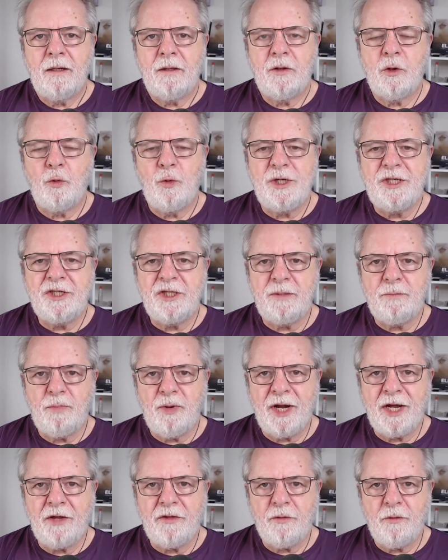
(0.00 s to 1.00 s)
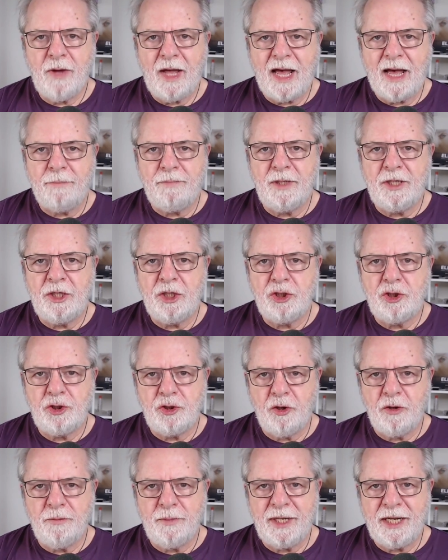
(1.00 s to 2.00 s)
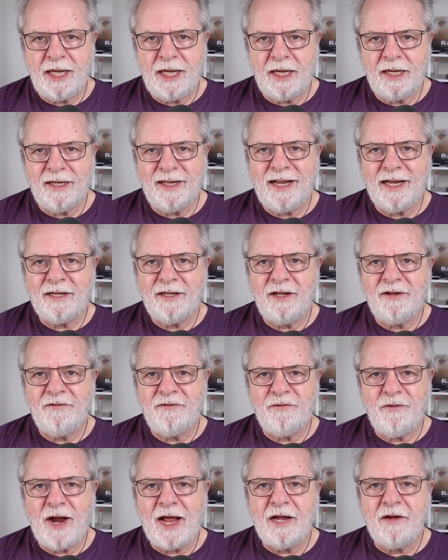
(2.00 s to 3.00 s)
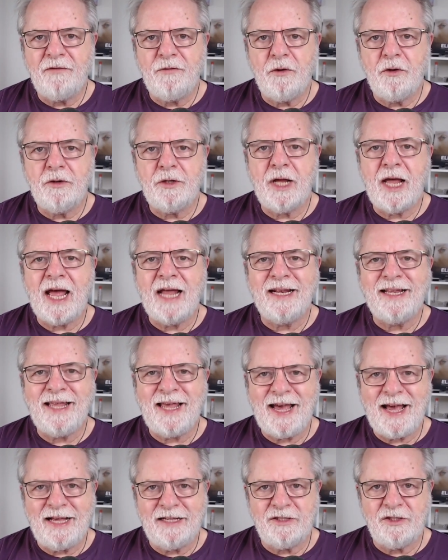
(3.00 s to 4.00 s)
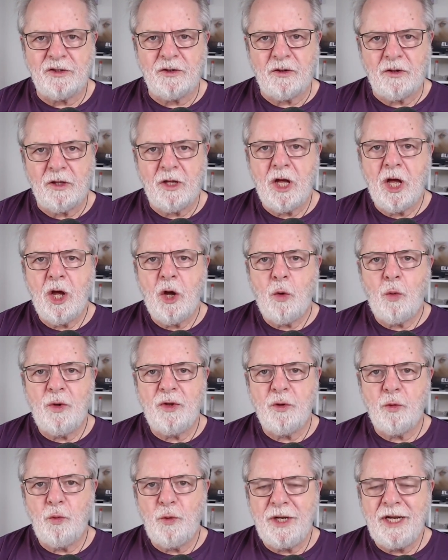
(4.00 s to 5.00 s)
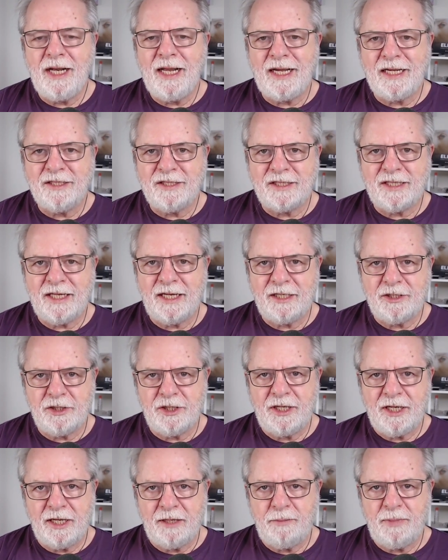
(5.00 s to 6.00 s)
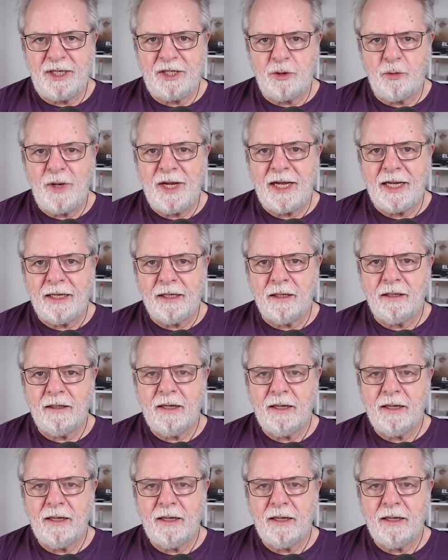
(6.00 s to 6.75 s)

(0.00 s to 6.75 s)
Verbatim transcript: The recent breakthrough happened in Germany, connecting Frankfurt and Kassel with a relay station in between.